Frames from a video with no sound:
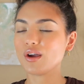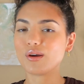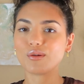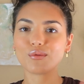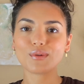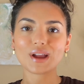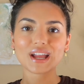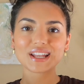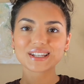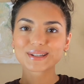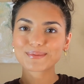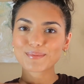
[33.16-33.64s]

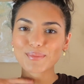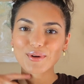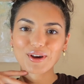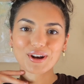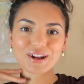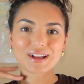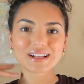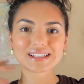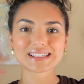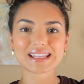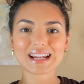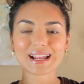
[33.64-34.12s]
random
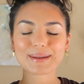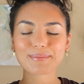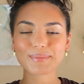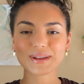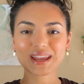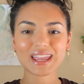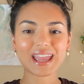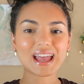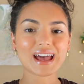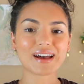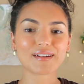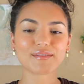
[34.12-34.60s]
products that I
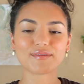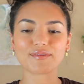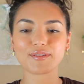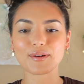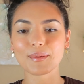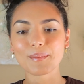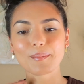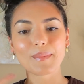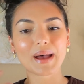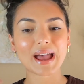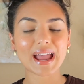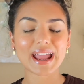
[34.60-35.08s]
pick out
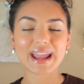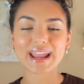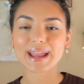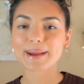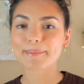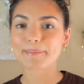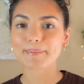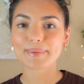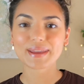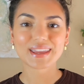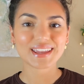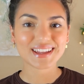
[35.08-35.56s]
from my
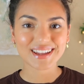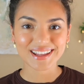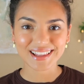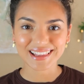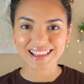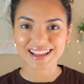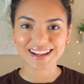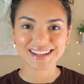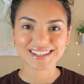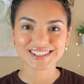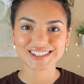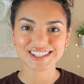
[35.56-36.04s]
big
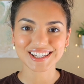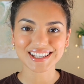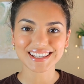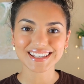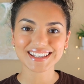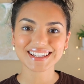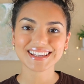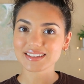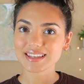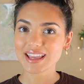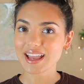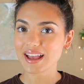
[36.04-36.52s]

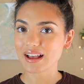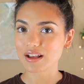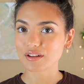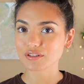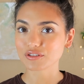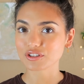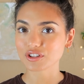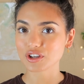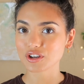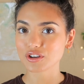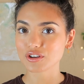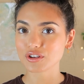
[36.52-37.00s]
collection. And yeah, I'll
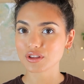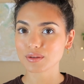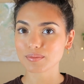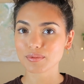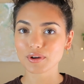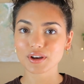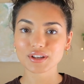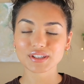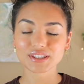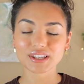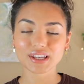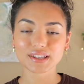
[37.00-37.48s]
show you the
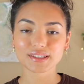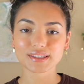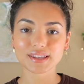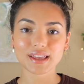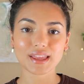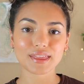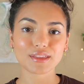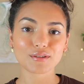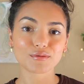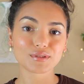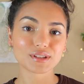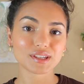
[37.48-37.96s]
process
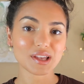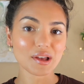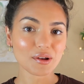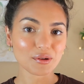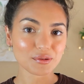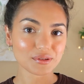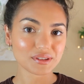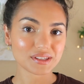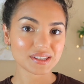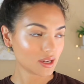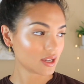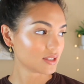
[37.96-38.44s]
and the results.